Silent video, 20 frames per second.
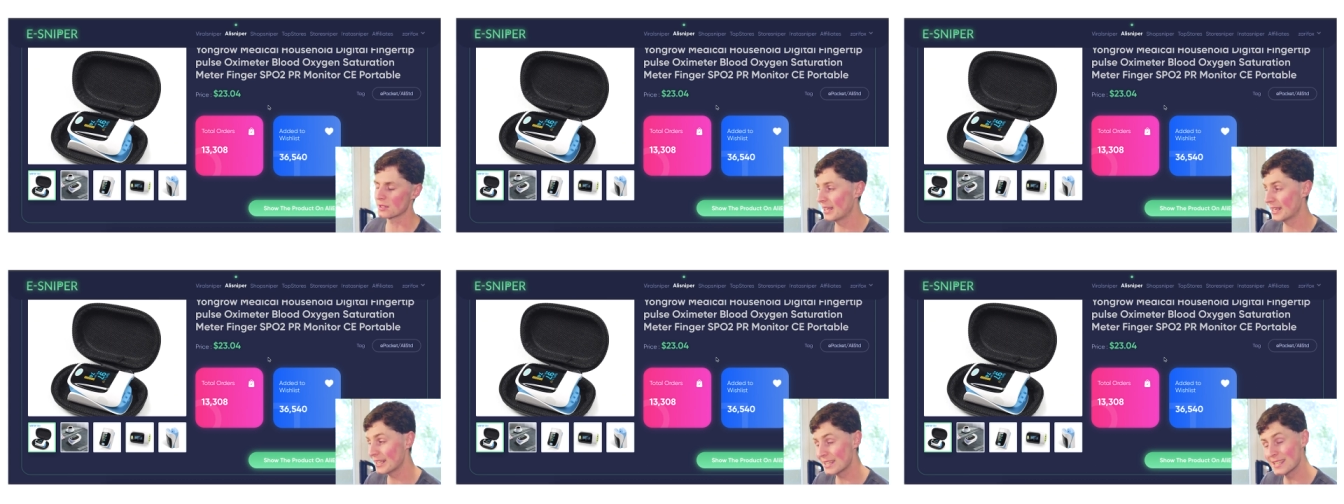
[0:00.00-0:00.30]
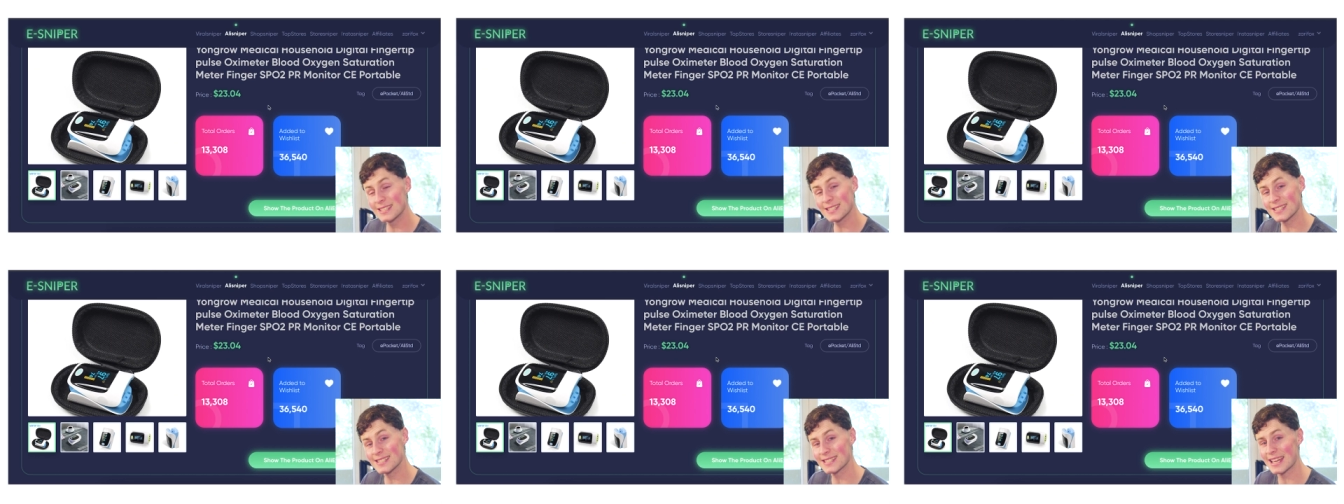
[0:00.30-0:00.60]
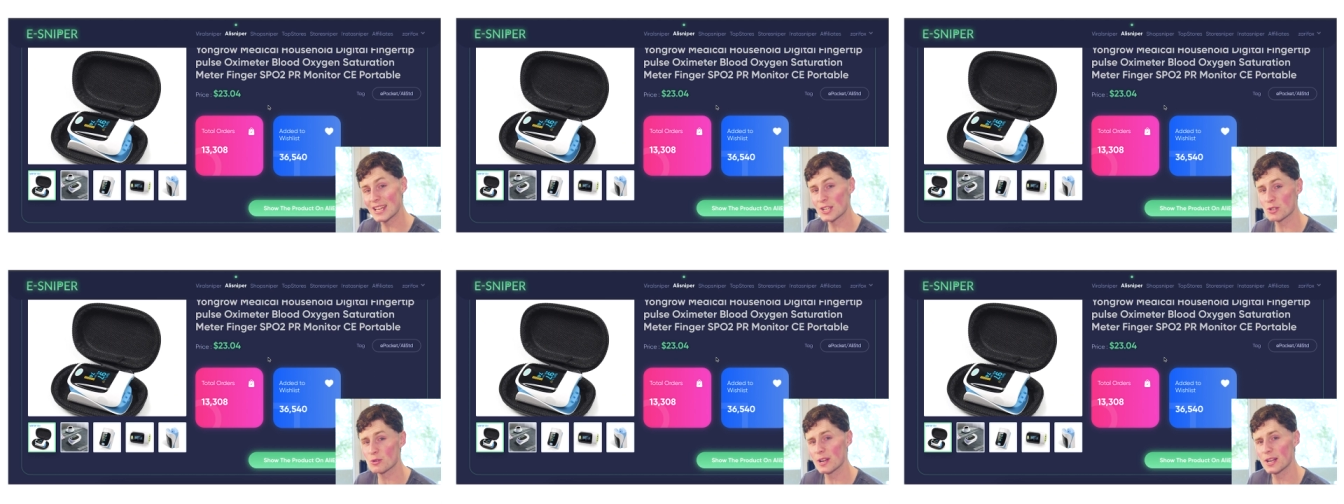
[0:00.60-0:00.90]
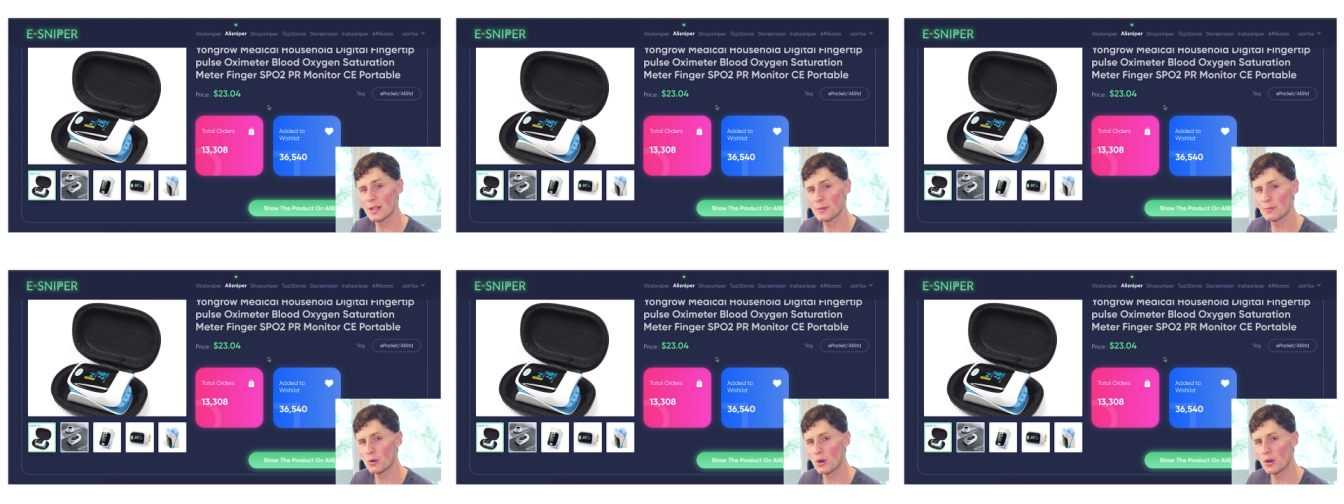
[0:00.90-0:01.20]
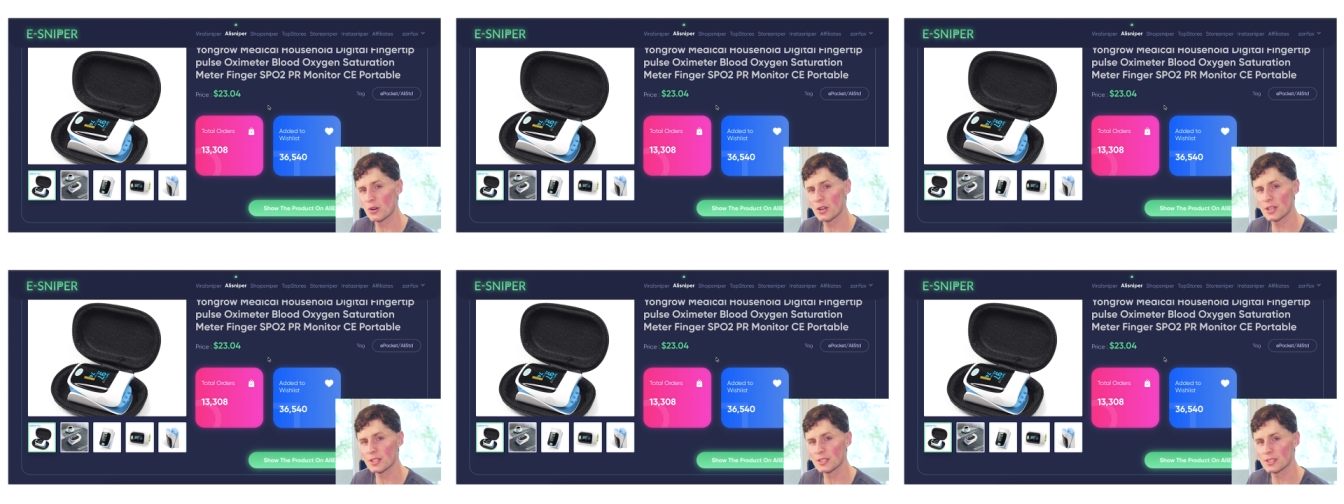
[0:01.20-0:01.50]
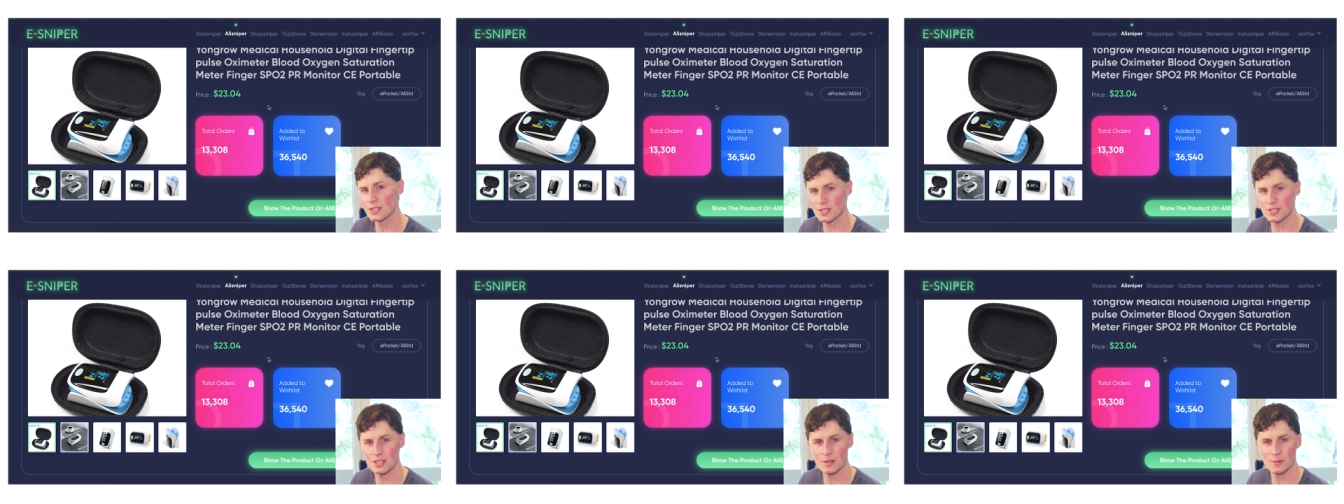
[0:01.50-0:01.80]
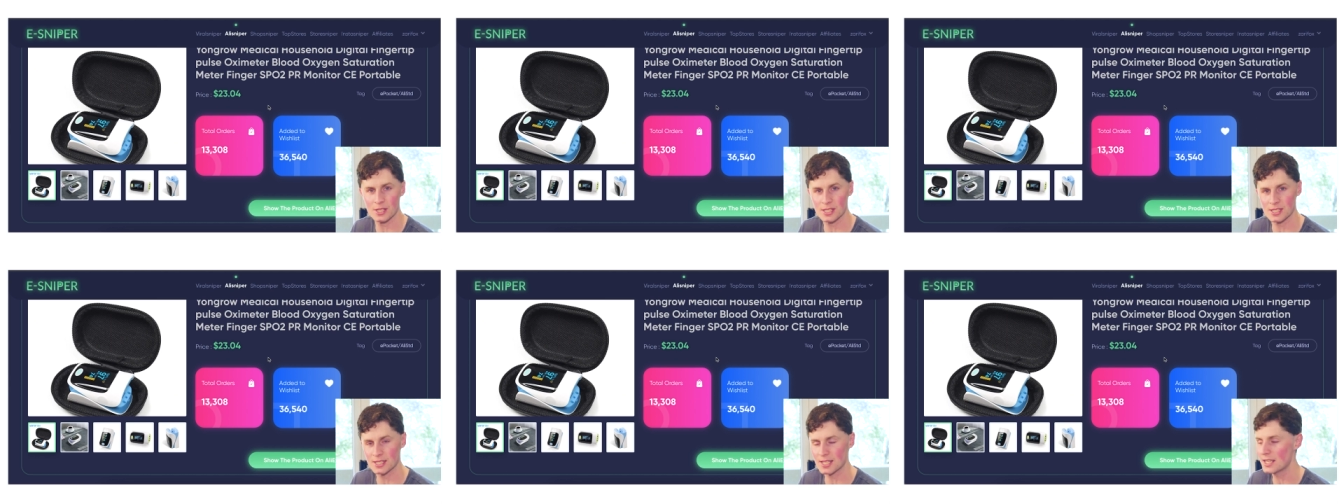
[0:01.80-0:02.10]
it is a saturated product to
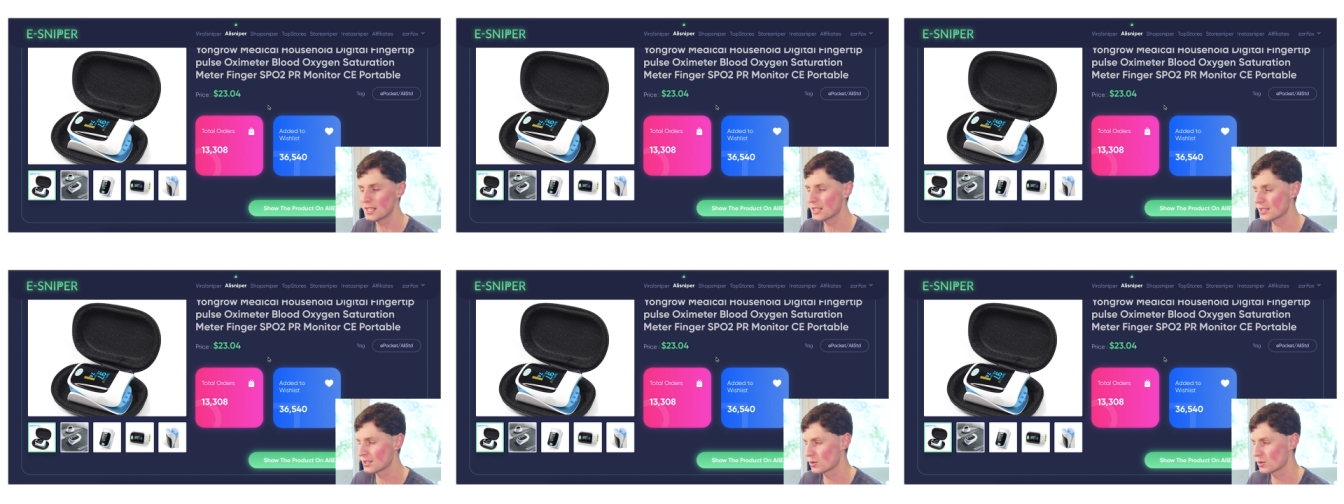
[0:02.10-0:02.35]
some extent.